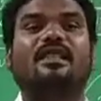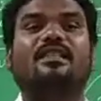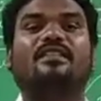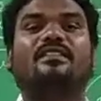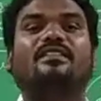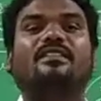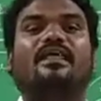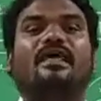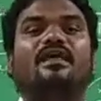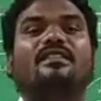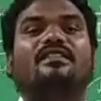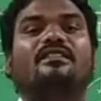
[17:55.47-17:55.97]

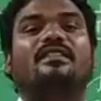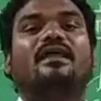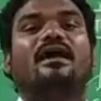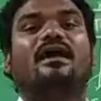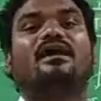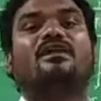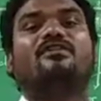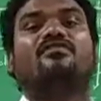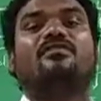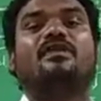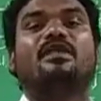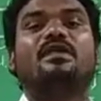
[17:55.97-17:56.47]
then
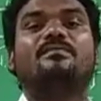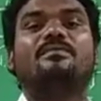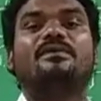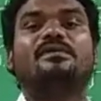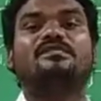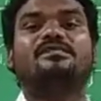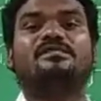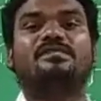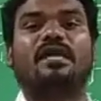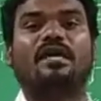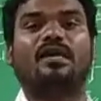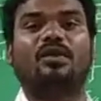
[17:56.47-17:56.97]
that will
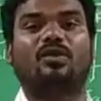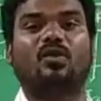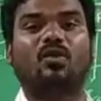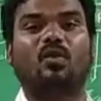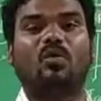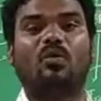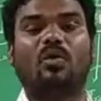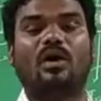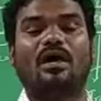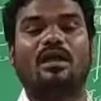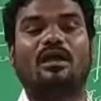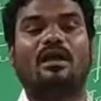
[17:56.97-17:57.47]
be set to
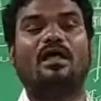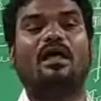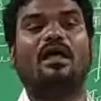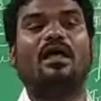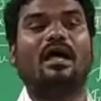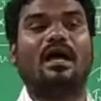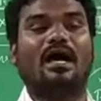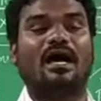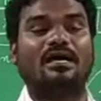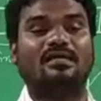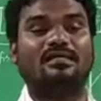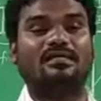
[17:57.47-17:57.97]
1,
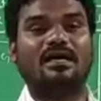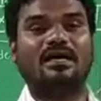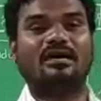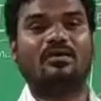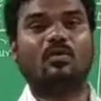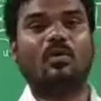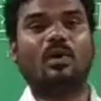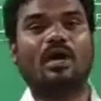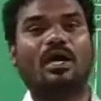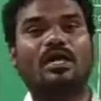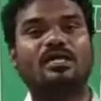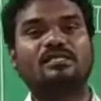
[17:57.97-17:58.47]

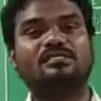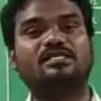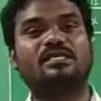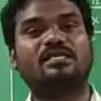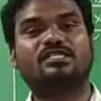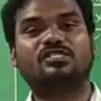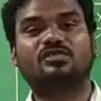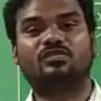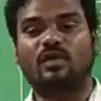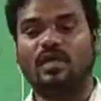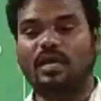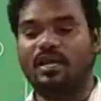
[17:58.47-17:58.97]
otherwise
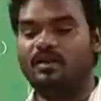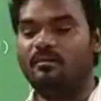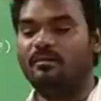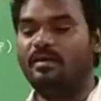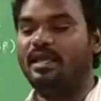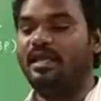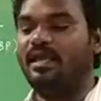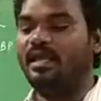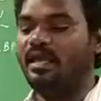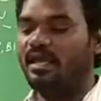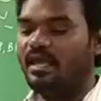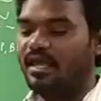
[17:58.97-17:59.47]
it will
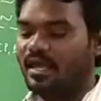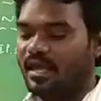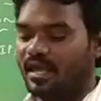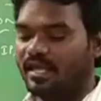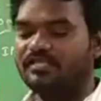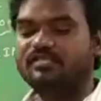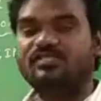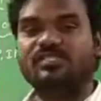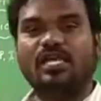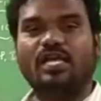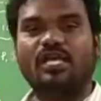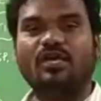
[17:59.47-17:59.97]
be
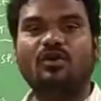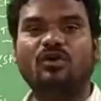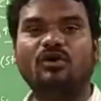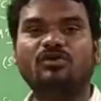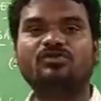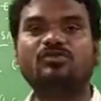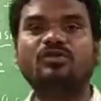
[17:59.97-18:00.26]
a 0.